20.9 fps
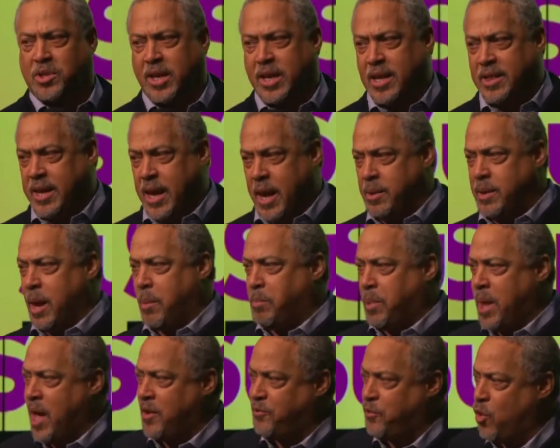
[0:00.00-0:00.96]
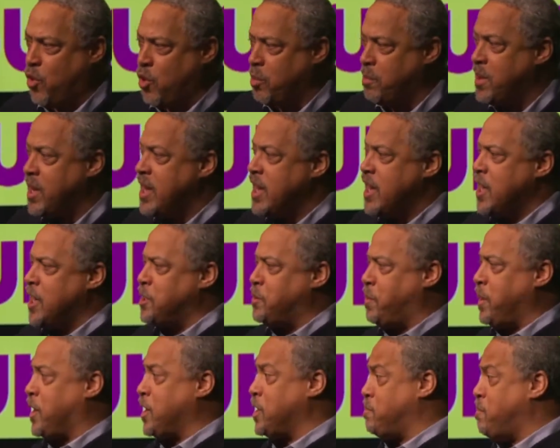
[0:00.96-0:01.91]
to get that, that platform, is
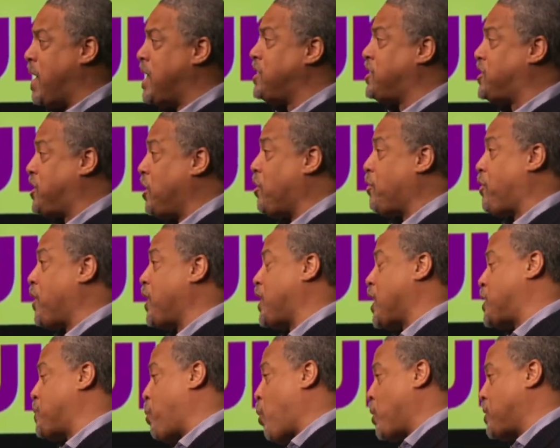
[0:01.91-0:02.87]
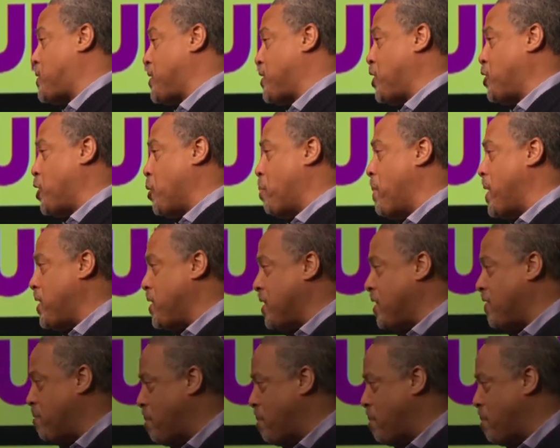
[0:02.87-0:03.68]
because men still think that sports is the dominion of